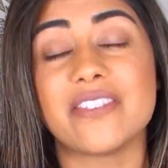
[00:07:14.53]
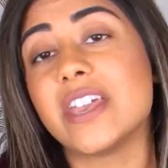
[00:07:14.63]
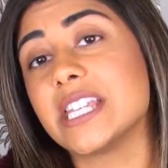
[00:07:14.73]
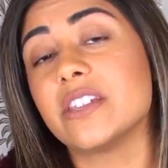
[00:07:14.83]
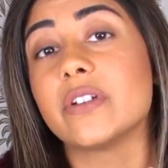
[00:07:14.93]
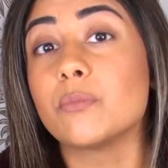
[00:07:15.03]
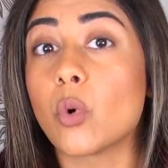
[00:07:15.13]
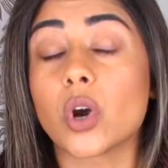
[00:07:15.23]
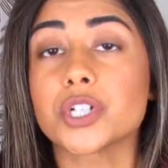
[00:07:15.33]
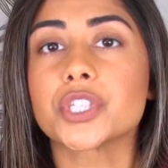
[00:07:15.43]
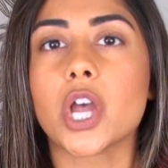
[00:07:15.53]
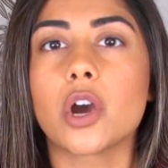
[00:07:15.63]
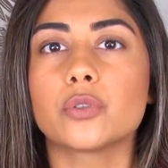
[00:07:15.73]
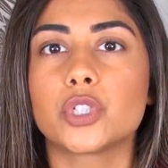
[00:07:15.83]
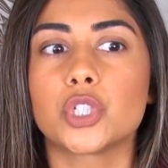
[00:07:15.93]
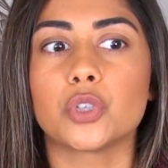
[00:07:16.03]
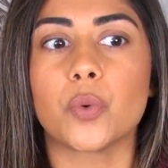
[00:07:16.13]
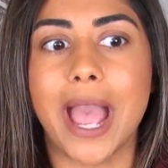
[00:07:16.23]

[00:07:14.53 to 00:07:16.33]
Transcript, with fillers: and then even more so to